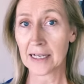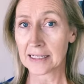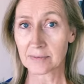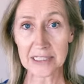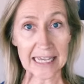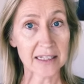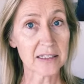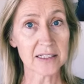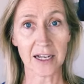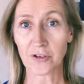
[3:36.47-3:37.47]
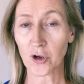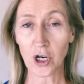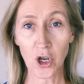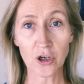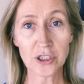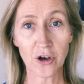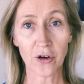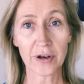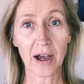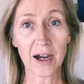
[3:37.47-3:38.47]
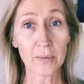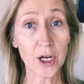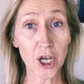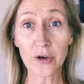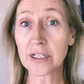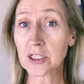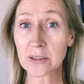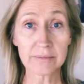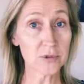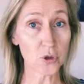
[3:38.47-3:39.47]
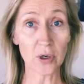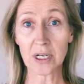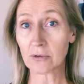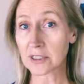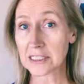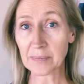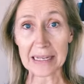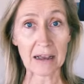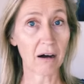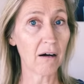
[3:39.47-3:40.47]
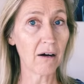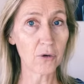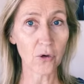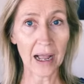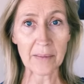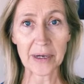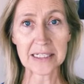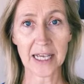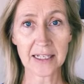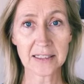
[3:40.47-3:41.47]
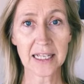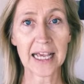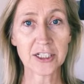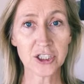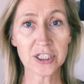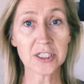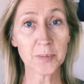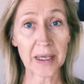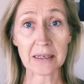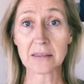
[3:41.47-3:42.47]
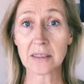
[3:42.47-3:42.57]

tense and I've got a lot on. I will go into the toilet or sit in my car or at my desk and just spend